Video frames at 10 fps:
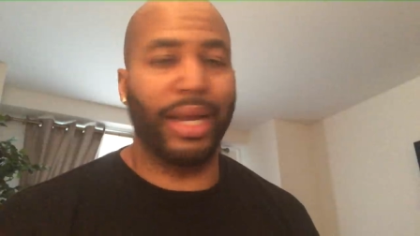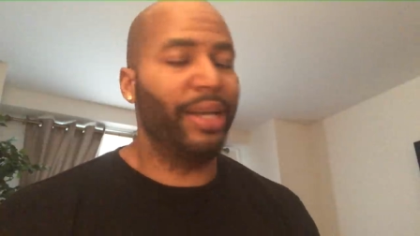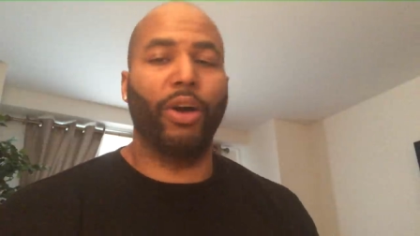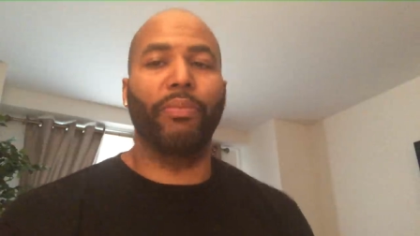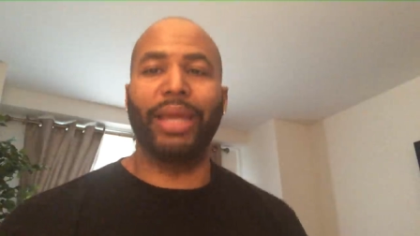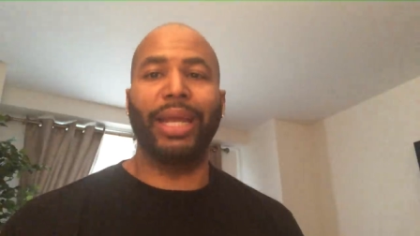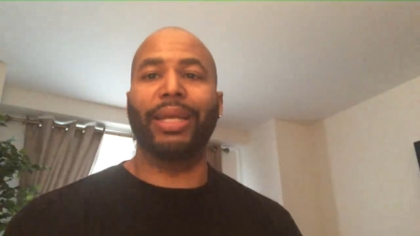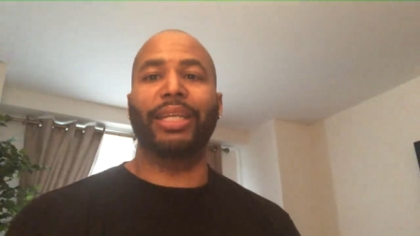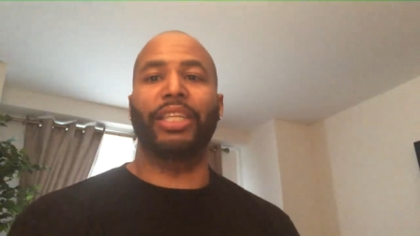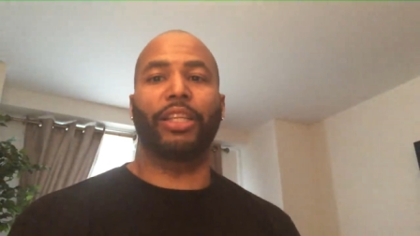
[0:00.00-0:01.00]
It don't mean
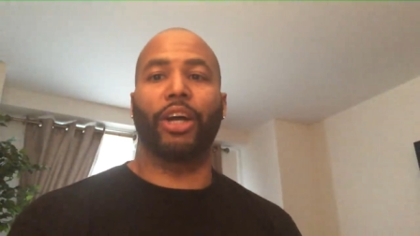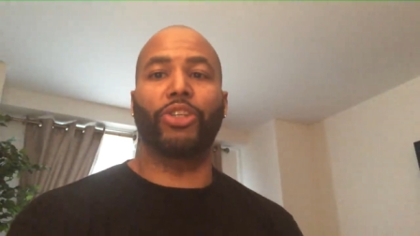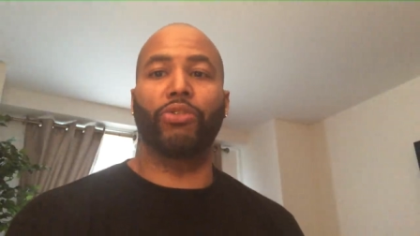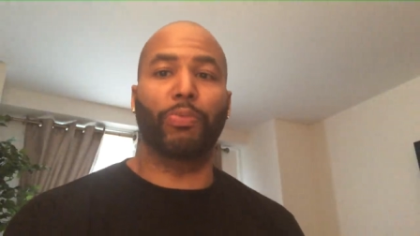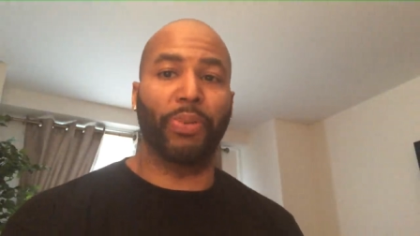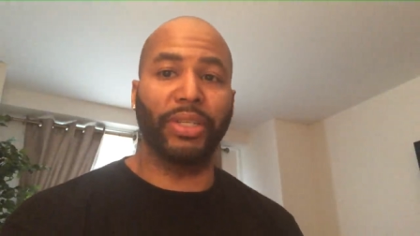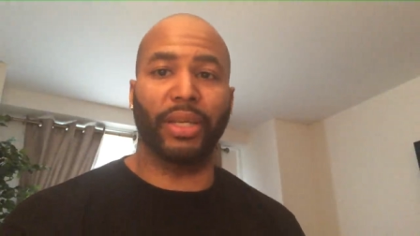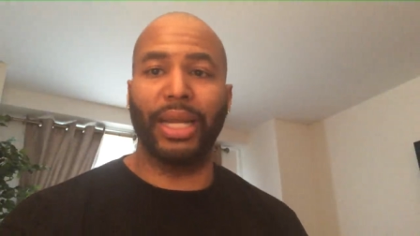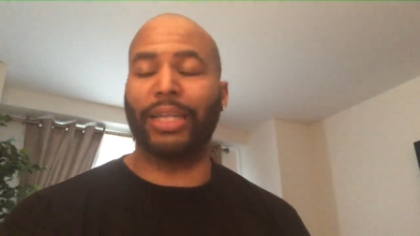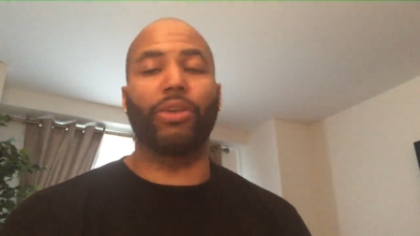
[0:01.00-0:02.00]
that she thought you was
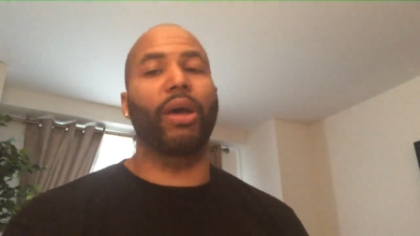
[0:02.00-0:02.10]
pre-selected